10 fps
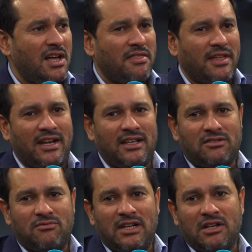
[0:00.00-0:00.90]
then
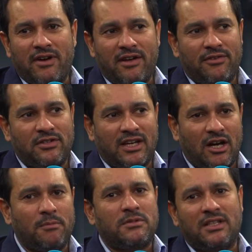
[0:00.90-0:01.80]
it's really great for you to get
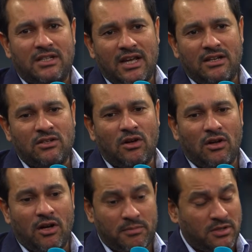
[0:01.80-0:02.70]
up to the date, not
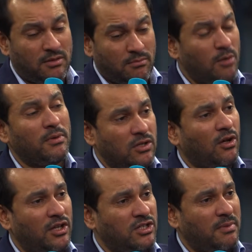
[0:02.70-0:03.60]
up to the moment
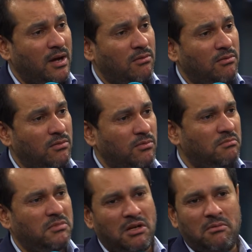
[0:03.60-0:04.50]
knowledge about,
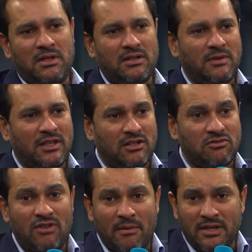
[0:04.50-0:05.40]
you know, whether it's
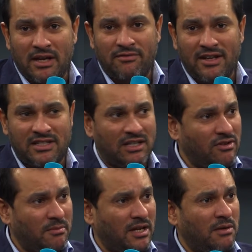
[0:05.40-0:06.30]
Ramadan, fasting in
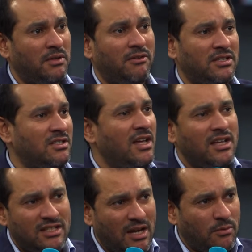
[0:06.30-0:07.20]
Ramadan, whether it's
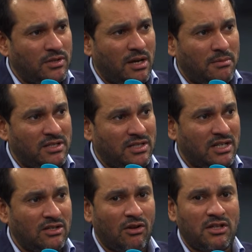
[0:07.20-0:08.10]
type 1 diabetes and
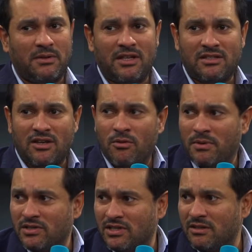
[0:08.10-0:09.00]
technology, whether it's
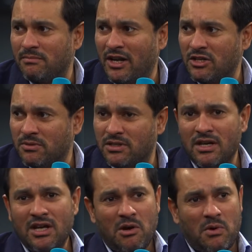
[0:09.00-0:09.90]
obesity management,
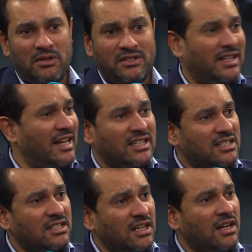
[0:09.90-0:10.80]
whether it's the
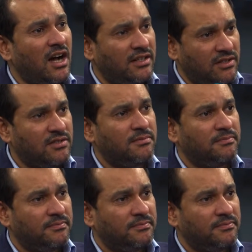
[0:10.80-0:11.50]
latest guidance.